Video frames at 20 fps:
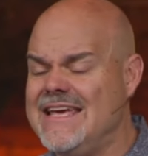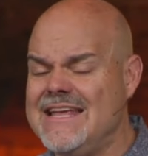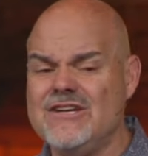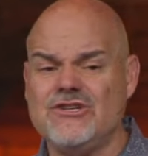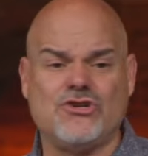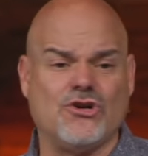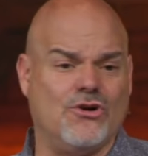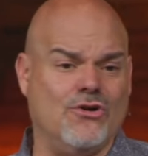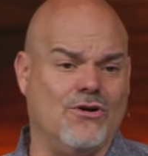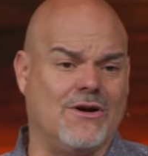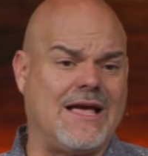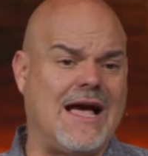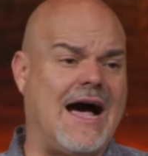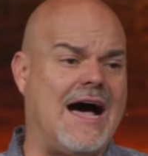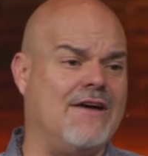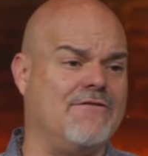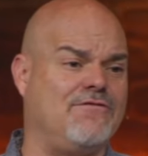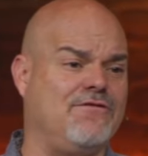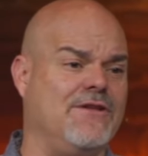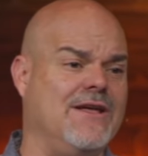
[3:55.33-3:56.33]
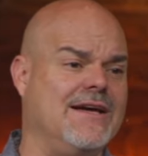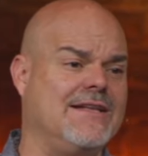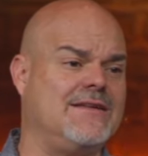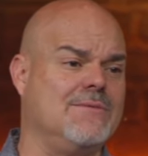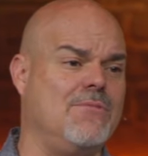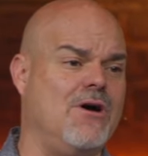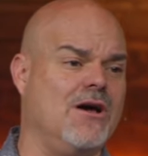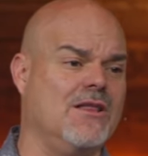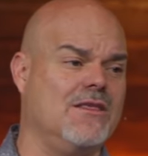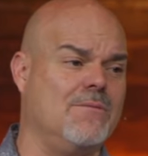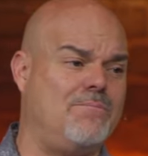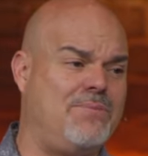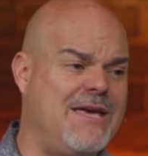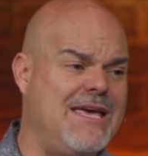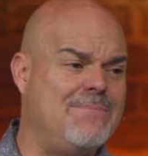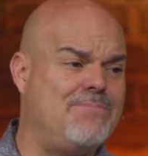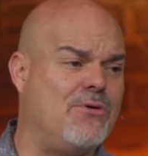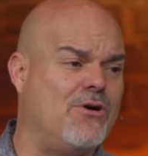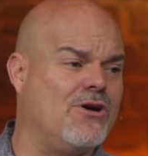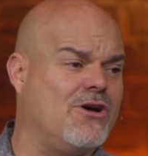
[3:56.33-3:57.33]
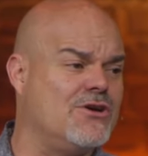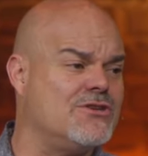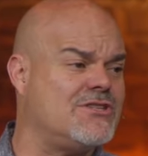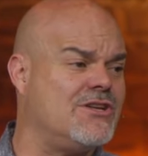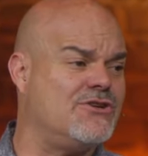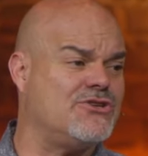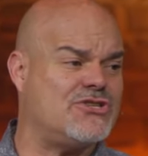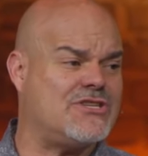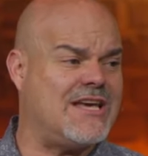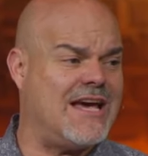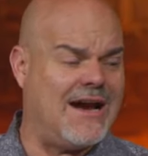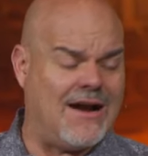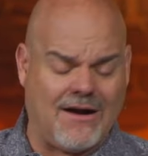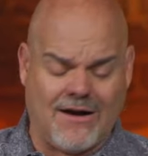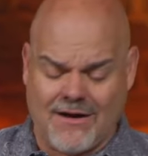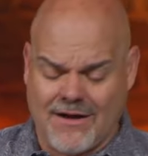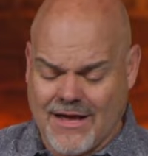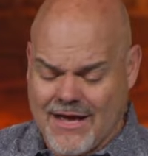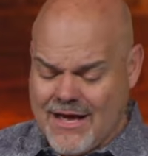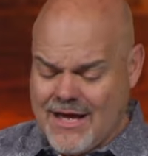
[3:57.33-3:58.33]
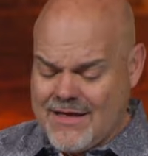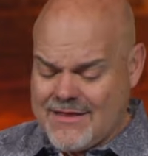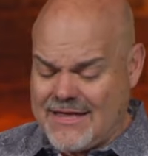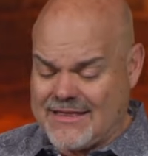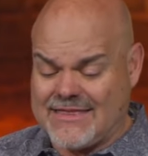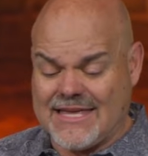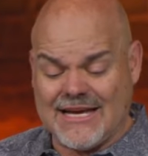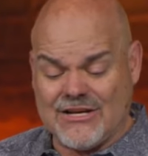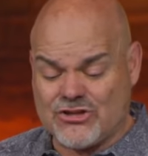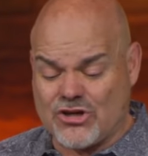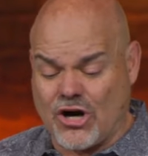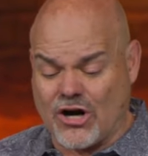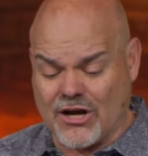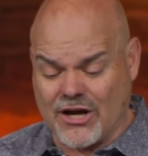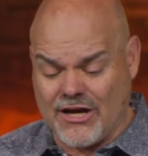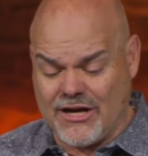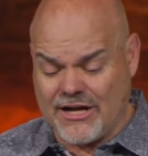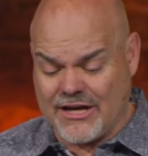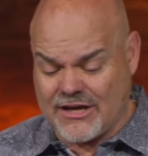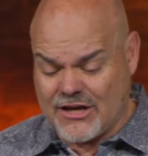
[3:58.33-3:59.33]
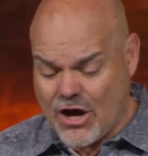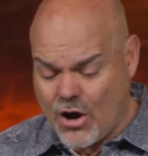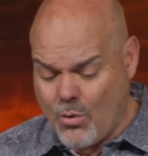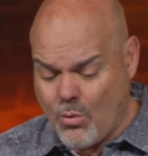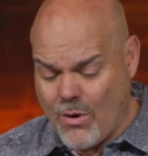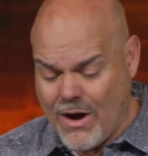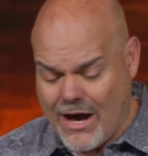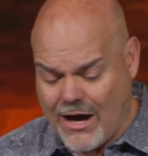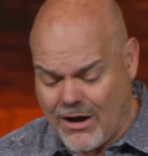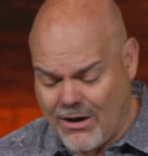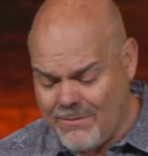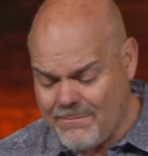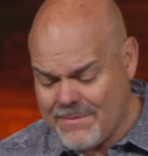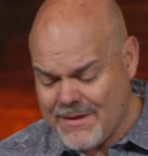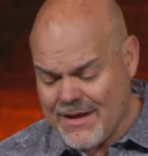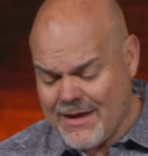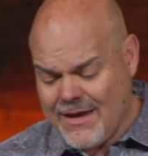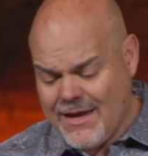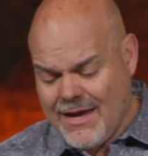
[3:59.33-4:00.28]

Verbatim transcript: internal conflict among the people because they're scared that things aren't going to go well.